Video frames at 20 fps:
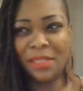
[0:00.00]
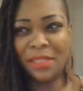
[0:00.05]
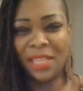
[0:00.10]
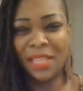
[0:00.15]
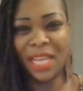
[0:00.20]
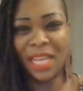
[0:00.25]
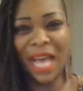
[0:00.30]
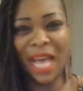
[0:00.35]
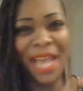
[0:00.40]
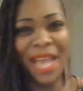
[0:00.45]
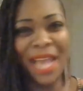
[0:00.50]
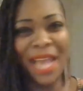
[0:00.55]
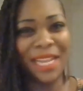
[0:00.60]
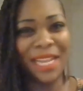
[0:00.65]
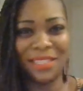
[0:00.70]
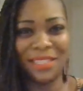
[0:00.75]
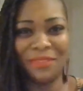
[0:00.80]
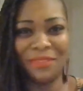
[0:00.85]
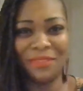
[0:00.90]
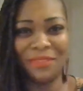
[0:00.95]
the
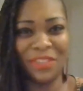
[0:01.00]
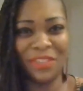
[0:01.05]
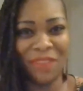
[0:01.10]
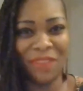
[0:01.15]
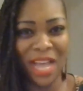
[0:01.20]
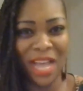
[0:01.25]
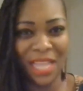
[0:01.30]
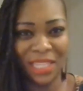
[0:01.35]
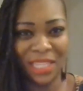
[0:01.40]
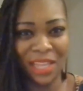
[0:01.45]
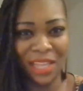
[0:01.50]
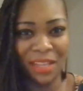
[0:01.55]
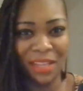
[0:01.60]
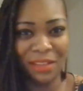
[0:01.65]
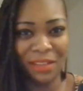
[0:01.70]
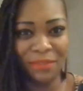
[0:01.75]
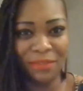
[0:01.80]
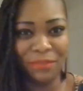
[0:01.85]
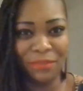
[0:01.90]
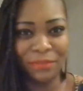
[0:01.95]
guidance of divine love